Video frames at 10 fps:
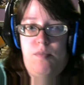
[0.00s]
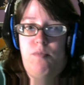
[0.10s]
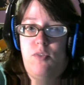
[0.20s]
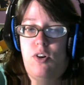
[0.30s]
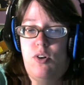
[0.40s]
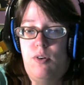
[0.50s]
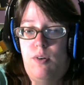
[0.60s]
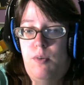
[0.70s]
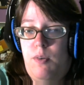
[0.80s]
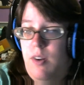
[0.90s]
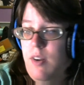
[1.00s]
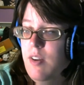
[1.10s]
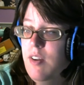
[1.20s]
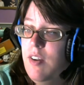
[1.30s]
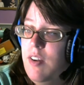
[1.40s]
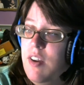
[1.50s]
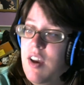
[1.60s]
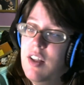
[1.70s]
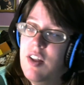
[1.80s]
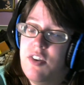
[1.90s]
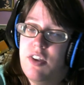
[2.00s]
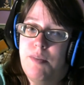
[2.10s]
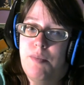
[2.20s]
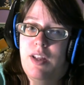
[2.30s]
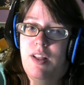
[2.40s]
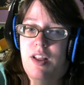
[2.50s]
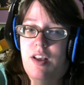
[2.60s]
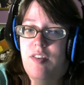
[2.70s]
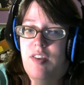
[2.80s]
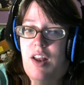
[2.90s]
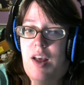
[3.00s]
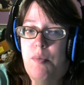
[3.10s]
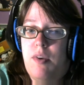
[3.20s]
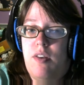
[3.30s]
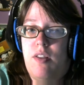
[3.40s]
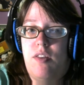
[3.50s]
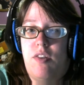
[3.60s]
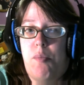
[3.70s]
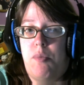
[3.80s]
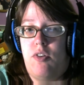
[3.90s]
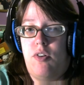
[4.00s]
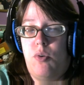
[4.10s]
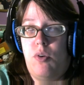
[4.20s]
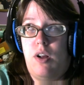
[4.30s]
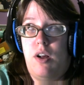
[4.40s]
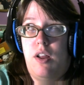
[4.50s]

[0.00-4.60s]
So, yeah, that's the main things that happened in this episode.